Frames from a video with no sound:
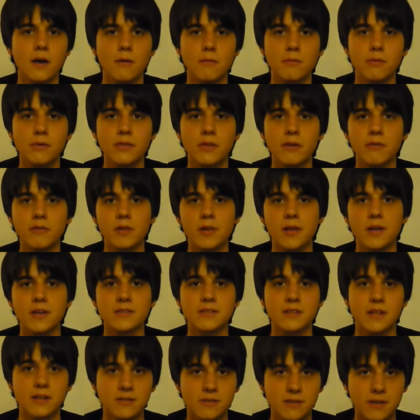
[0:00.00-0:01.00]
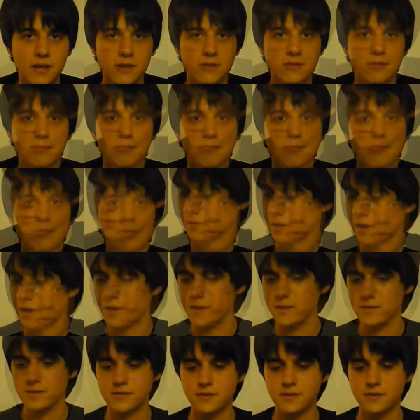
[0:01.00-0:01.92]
But nevertheless, let's get okay.